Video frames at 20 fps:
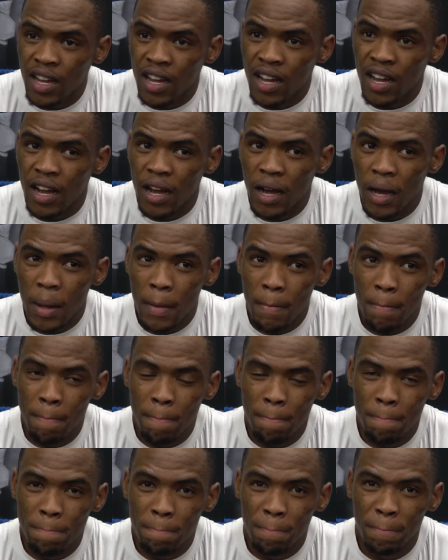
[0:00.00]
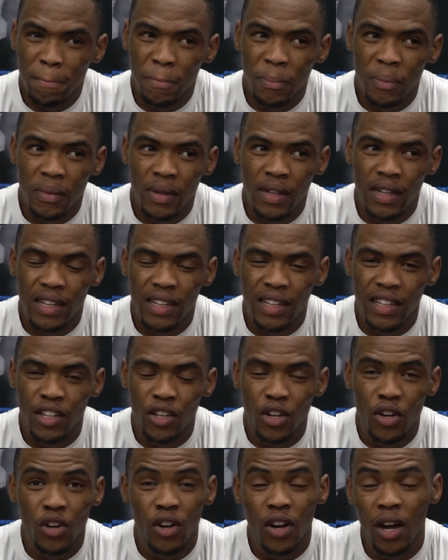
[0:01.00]
I'm
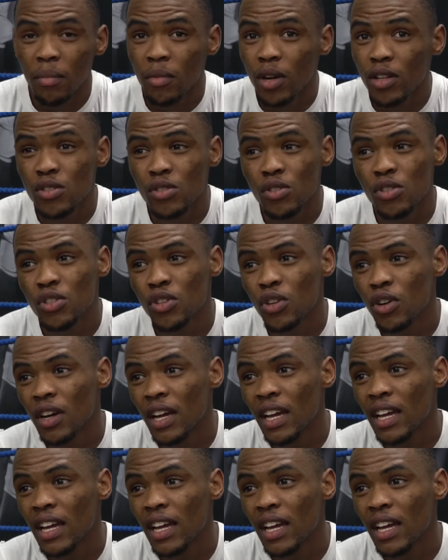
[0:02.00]
not too sure, hey.